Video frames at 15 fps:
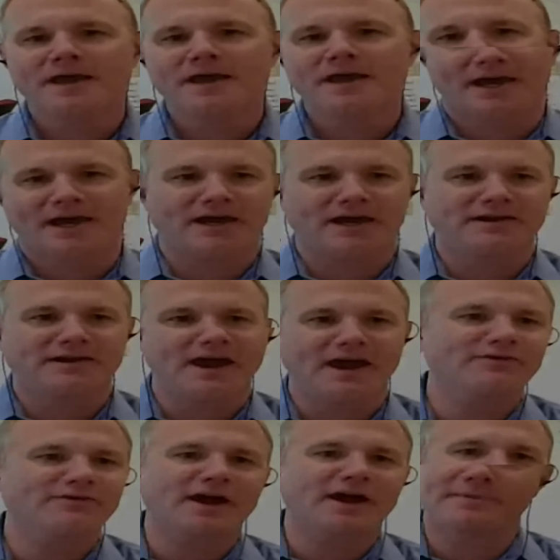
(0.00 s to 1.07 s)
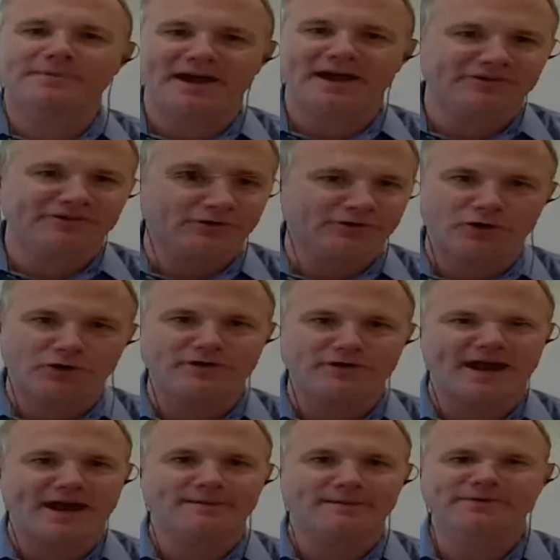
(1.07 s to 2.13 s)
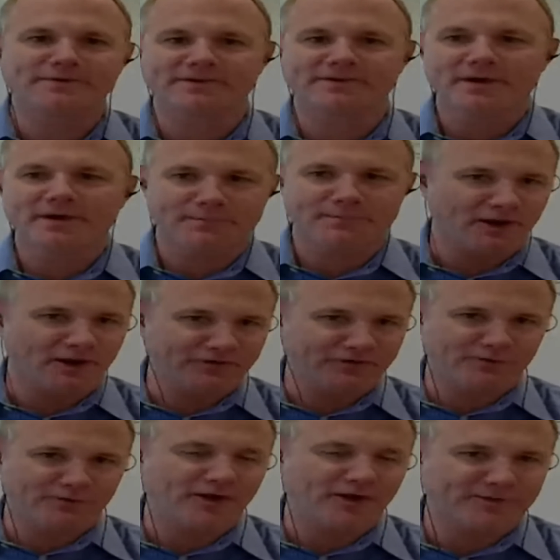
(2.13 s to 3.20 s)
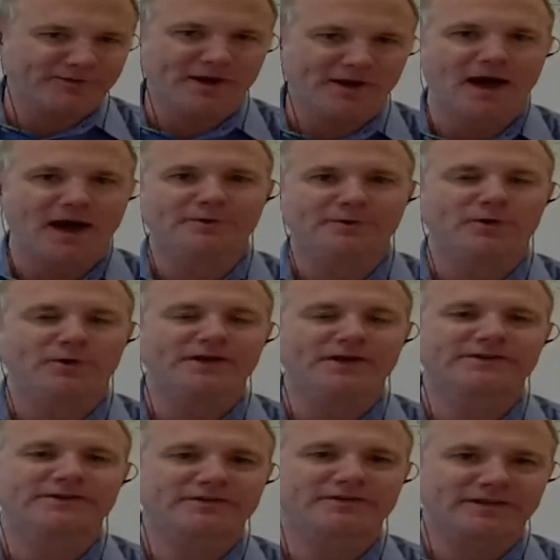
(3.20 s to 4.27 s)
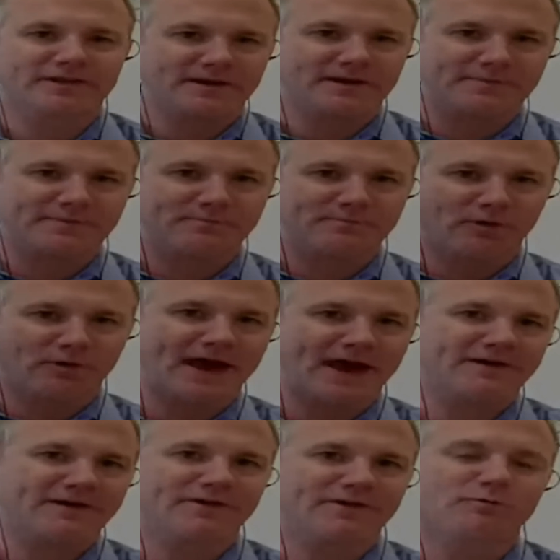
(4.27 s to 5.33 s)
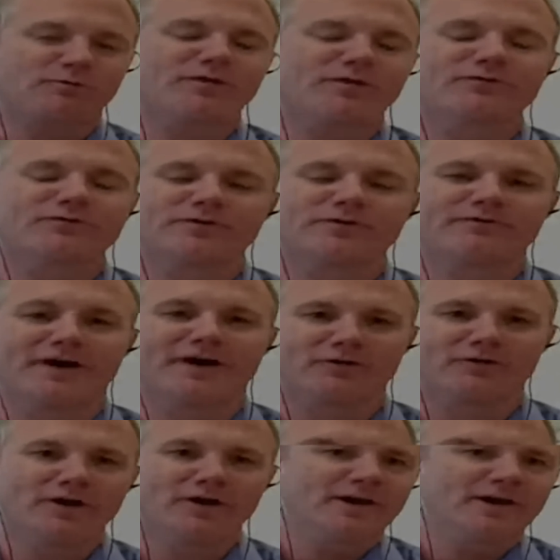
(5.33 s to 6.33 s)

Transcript: And every company has their own names, but I'll just throw out some common ones that people have that run through the funnel.